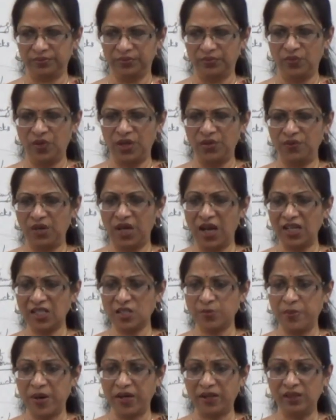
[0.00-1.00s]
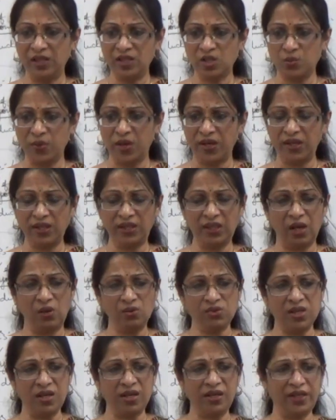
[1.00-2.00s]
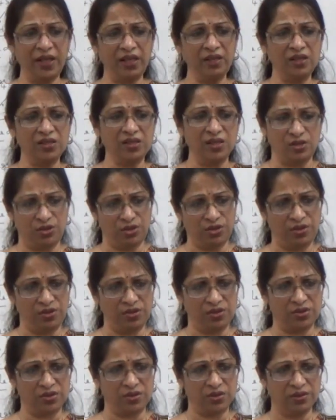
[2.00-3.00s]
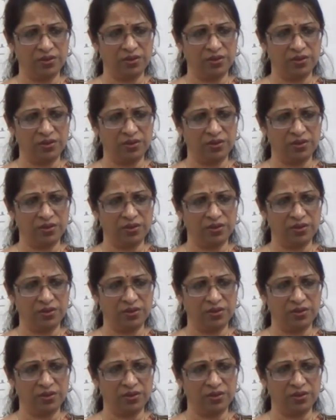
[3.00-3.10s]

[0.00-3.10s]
When will I spend this 20,000 and take this insurance?